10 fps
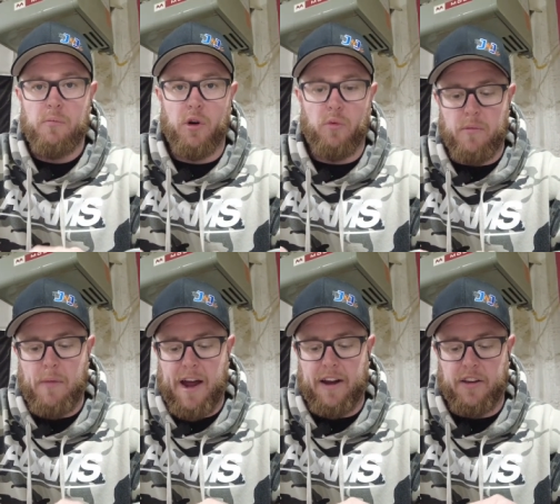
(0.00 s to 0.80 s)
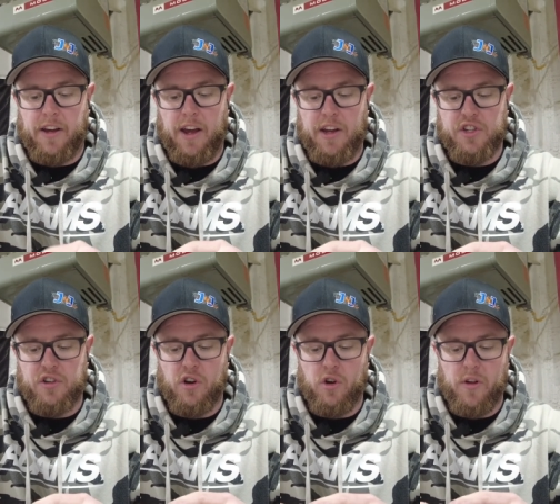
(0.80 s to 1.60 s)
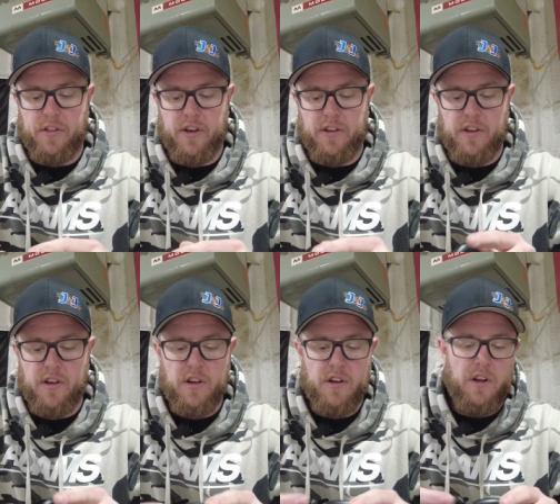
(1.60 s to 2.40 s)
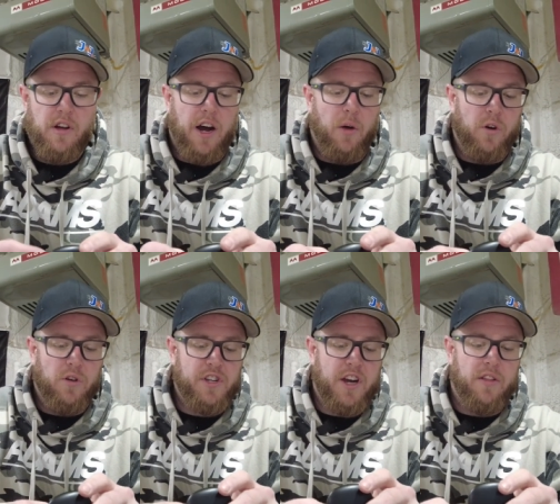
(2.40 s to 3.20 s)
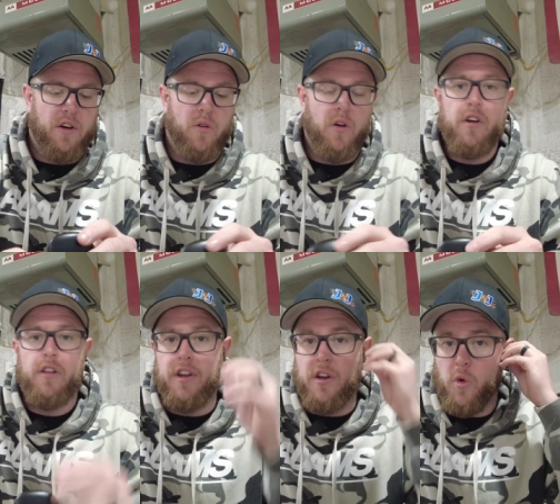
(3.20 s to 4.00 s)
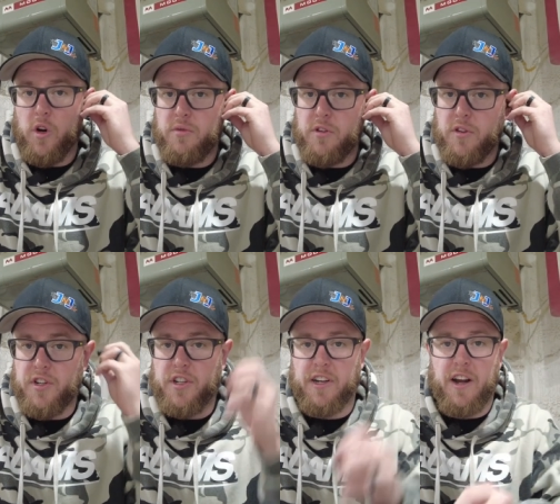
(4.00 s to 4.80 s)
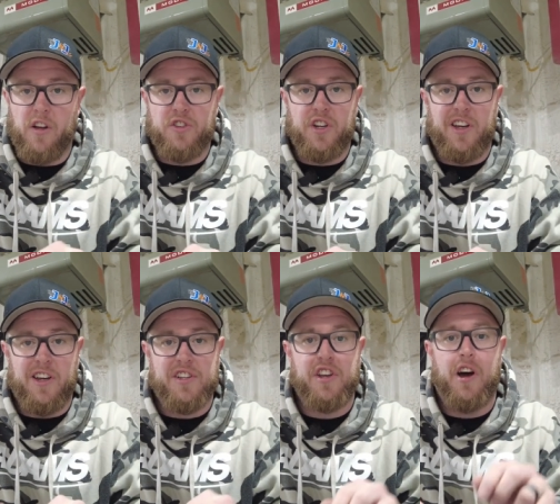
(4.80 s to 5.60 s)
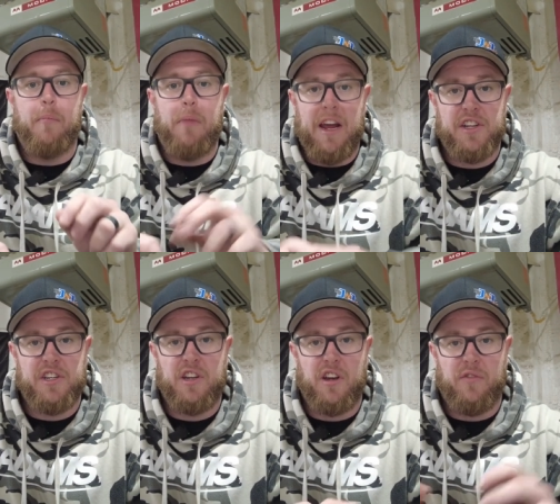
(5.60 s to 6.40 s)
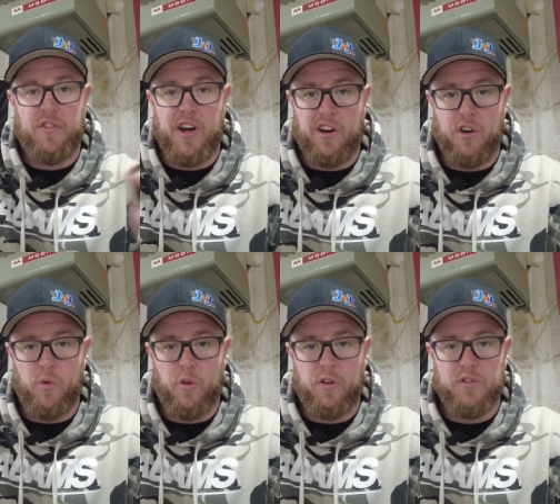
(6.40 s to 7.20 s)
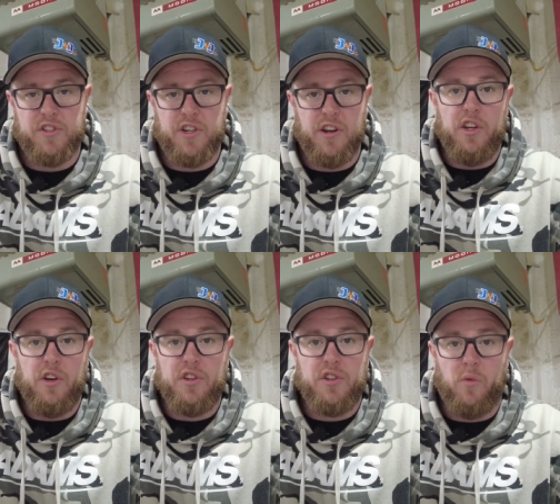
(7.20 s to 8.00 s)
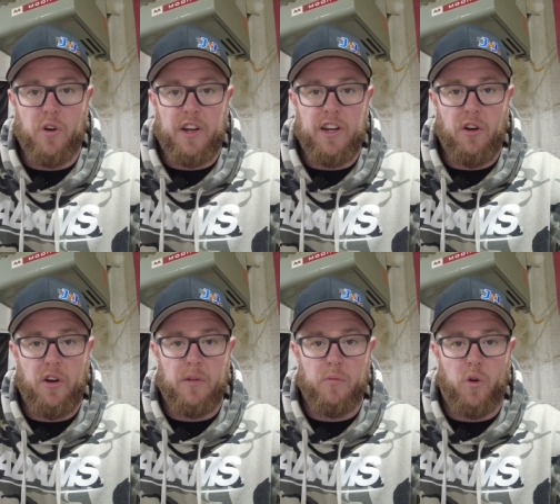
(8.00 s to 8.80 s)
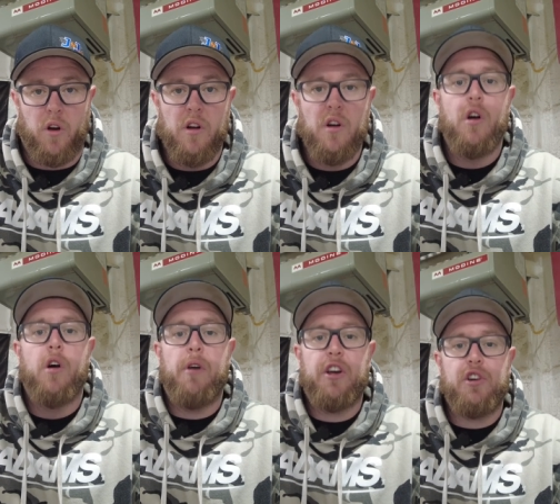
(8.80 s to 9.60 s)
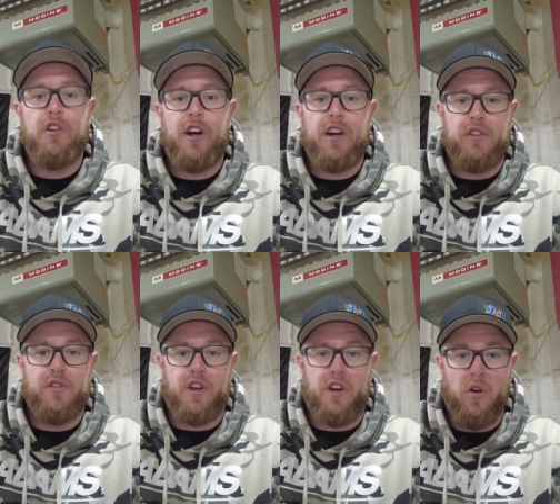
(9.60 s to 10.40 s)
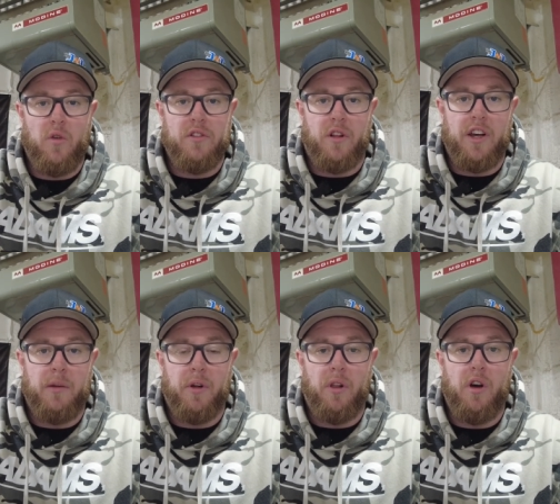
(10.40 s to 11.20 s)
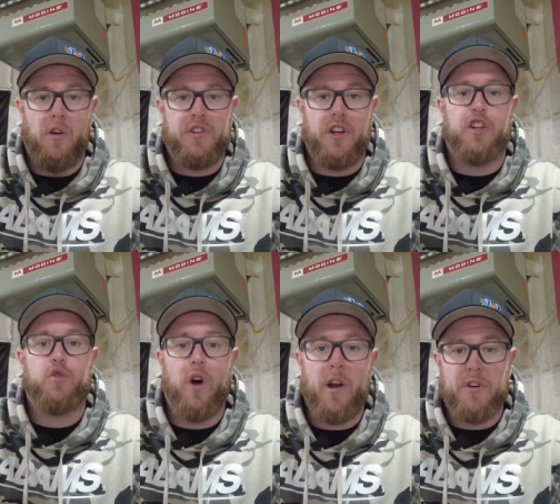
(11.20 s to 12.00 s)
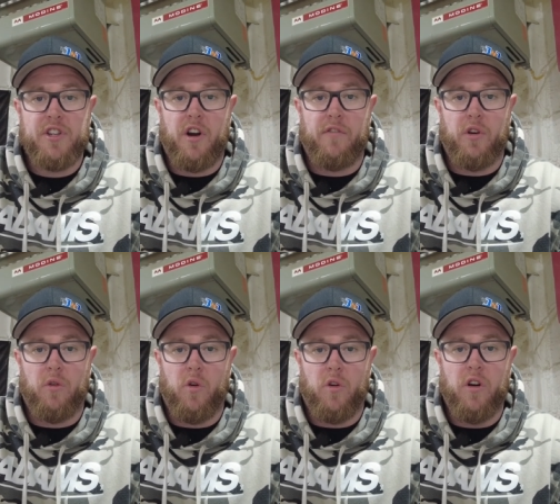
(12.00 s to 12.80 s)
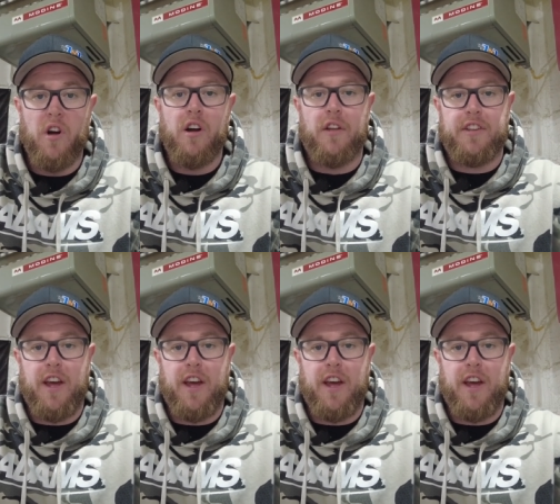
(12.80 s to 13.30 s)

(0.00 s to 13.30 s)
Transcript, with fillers: put one back in the case and go with it. I will say though, the noise reducing technology is amazing if you've got coworkers that you just don't want to hear anymore. Make sure you guys use the code in the link below to get 20% off your order of the